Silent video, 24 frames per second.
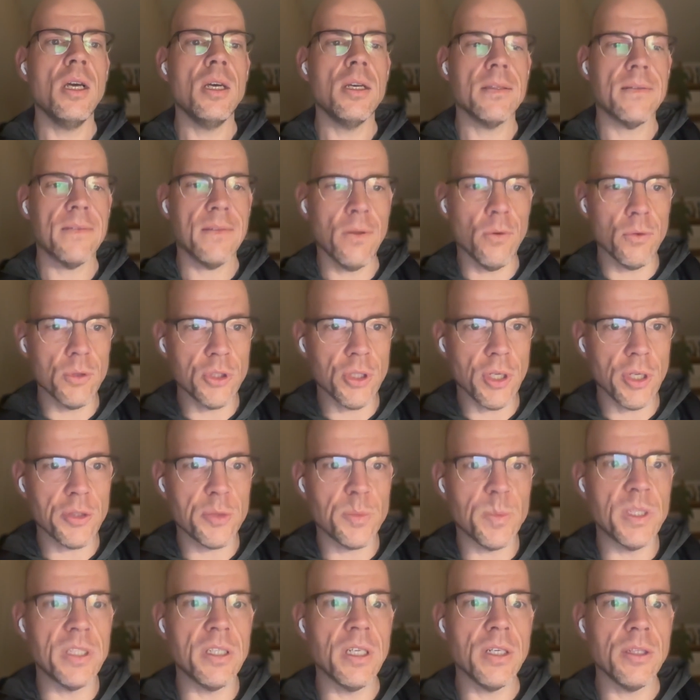It's no
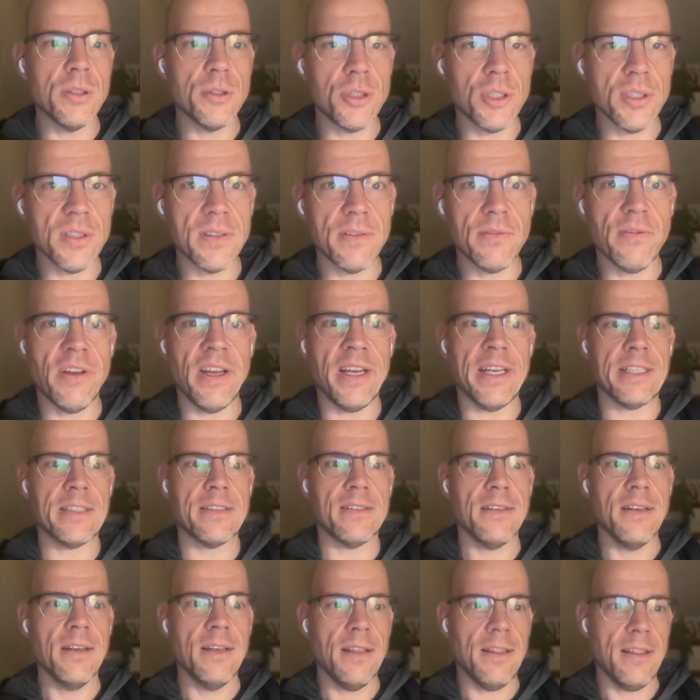judgment, just
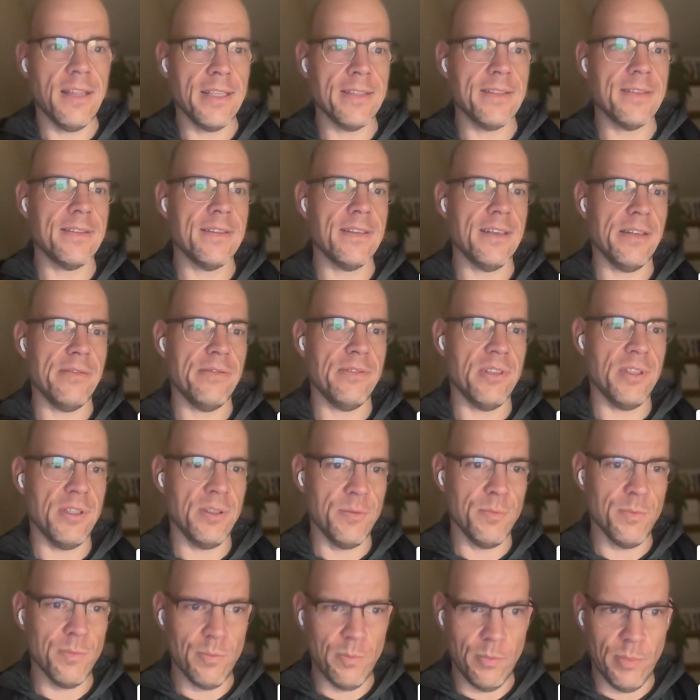facts. Let's dive
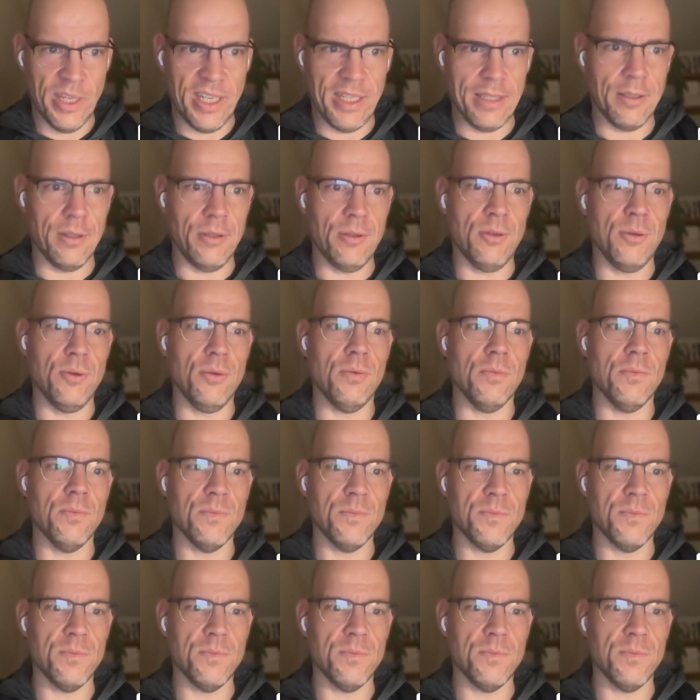in. Back to you.